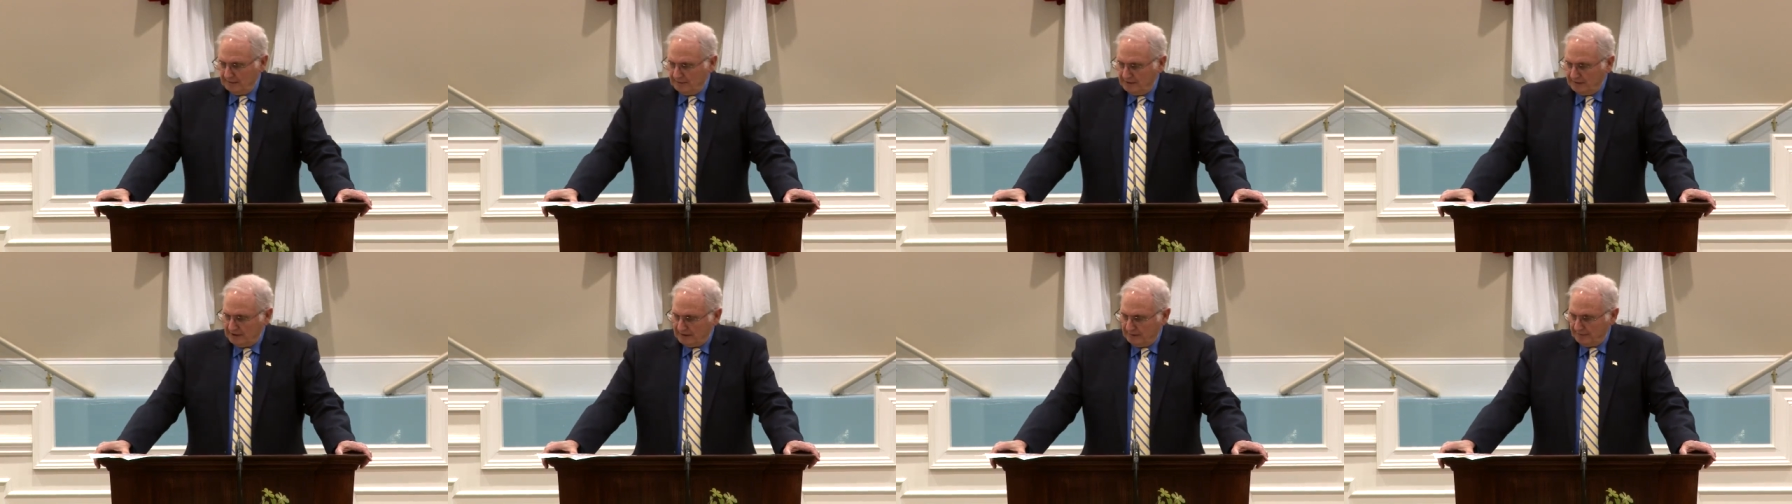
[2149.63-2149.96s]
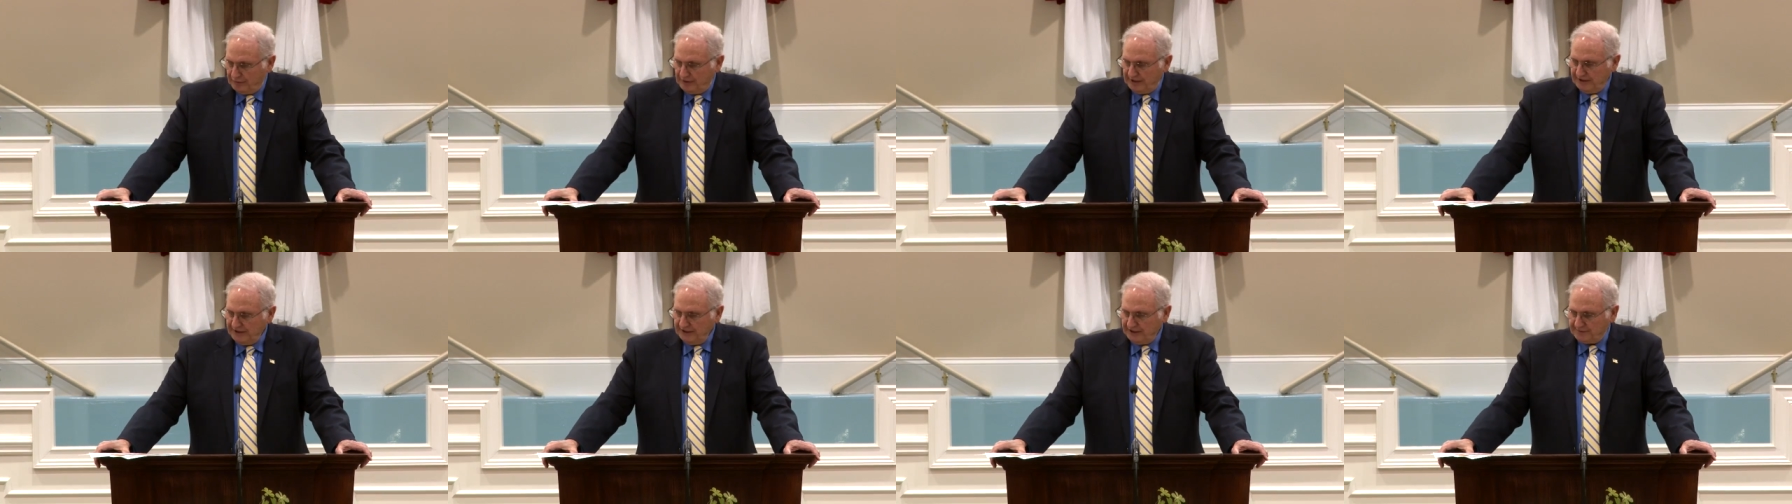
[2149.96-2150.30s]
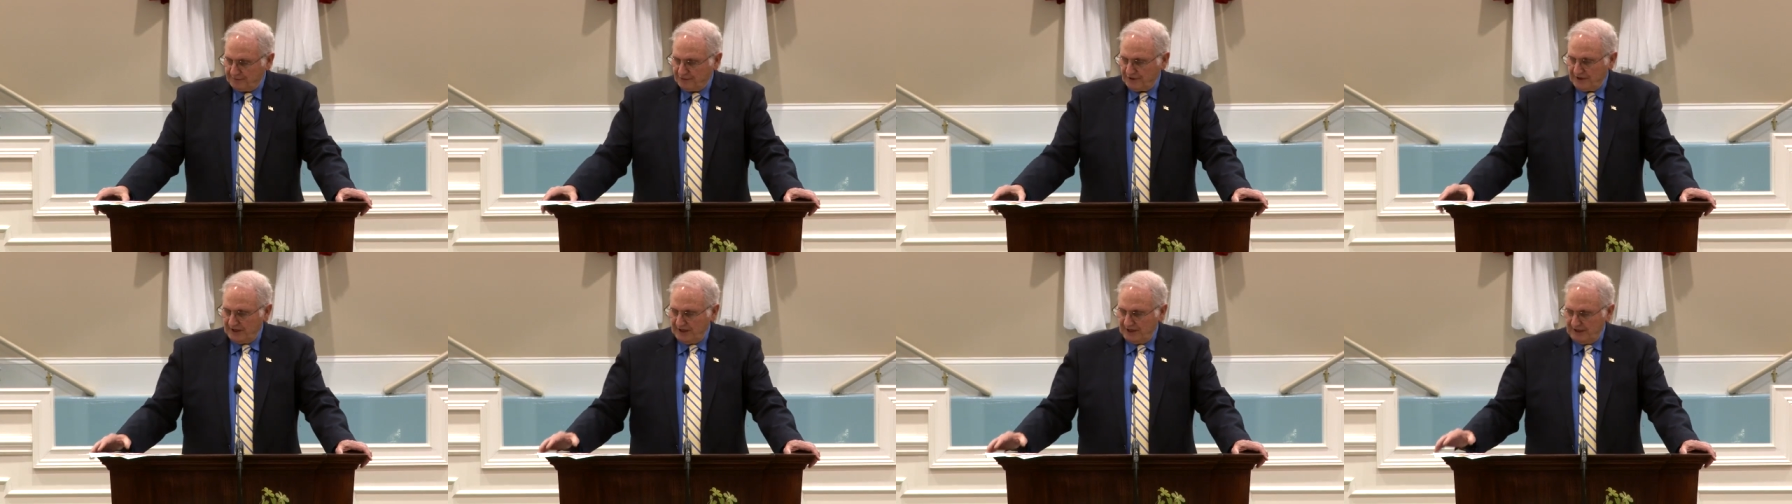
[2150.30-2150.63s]
But
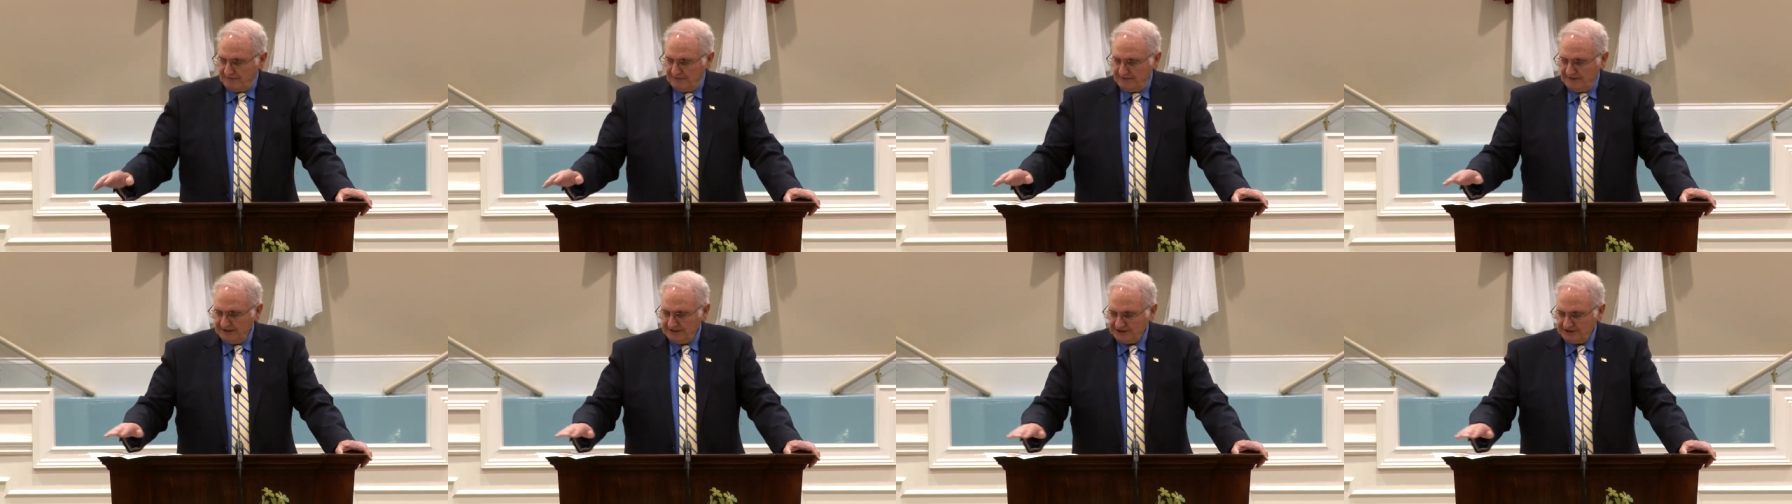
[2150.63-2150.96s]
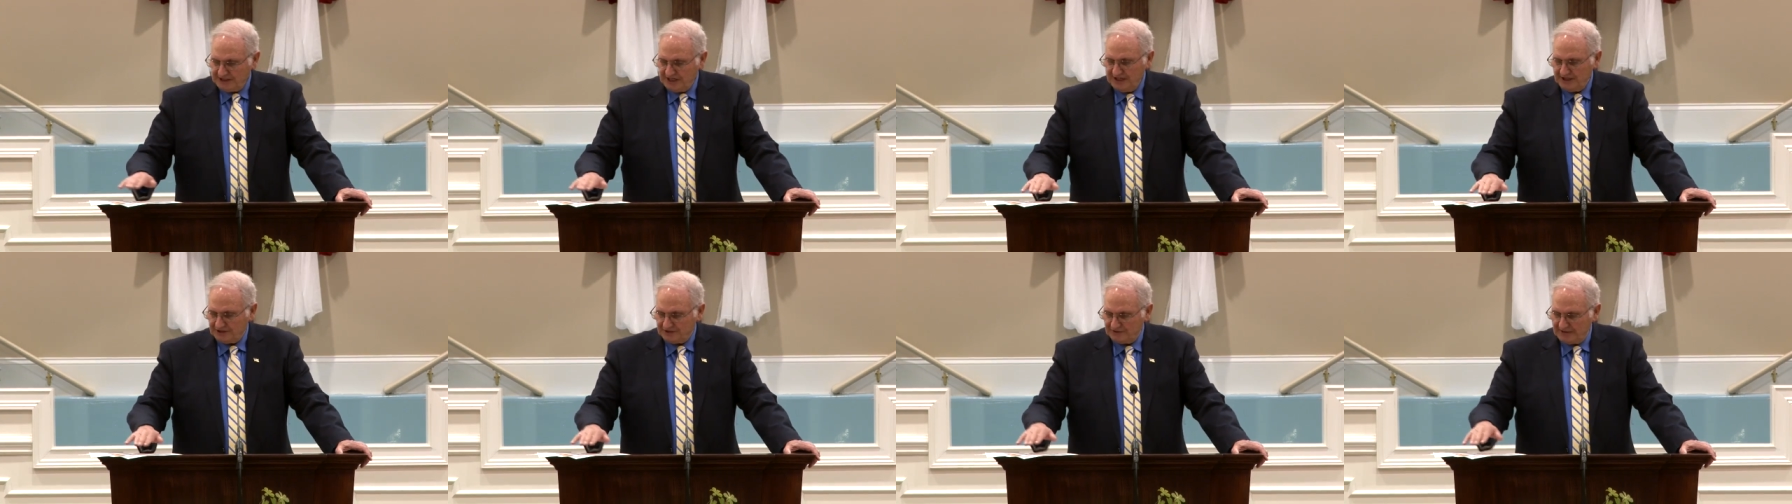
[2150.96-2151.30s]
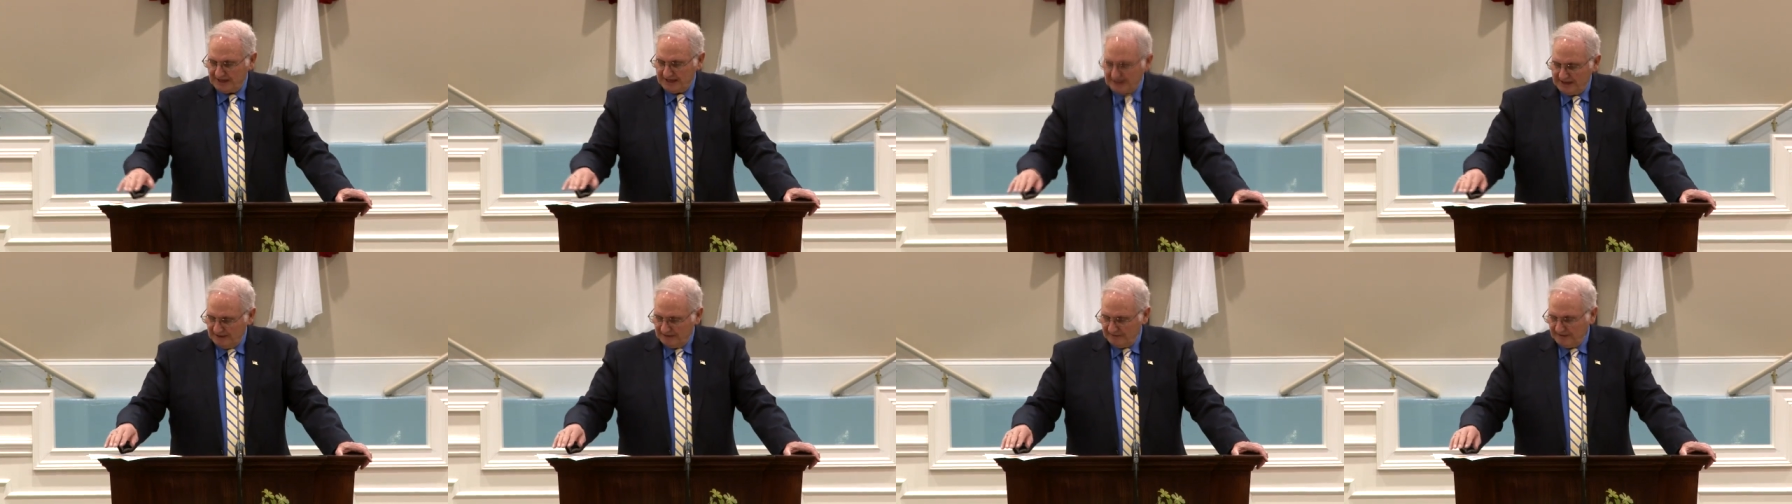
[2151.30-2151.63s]
please pray for these kids
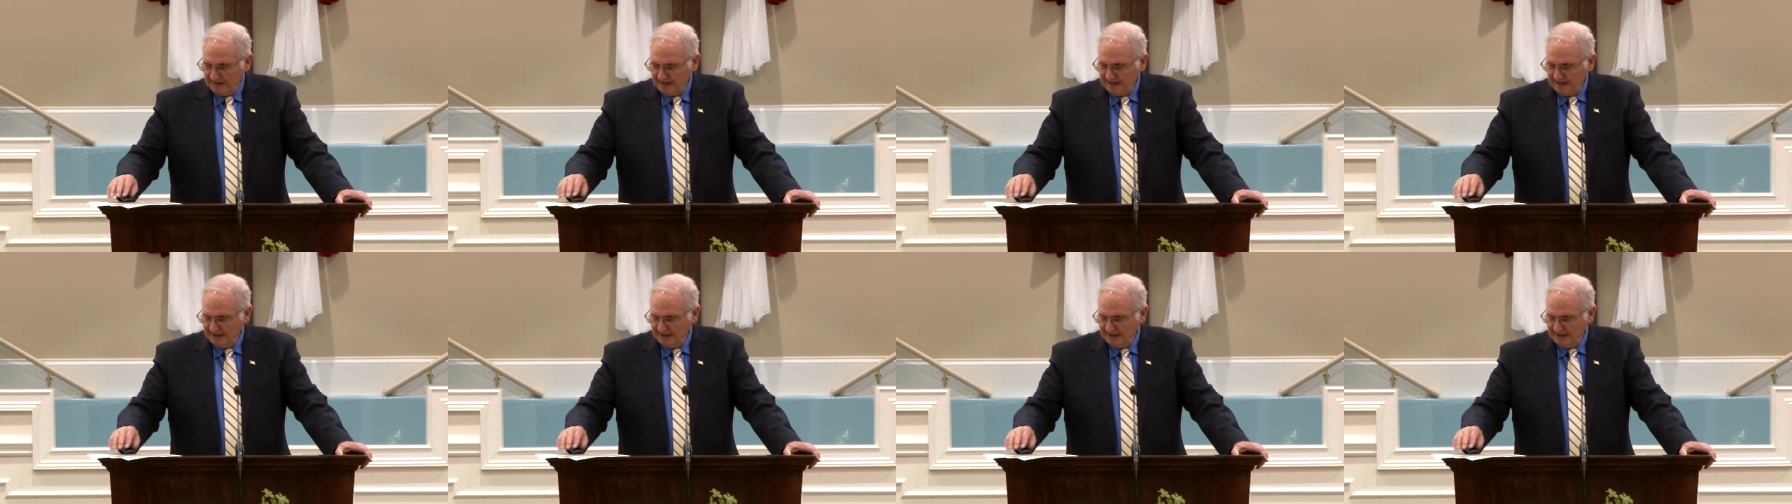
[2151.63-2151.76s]
right here.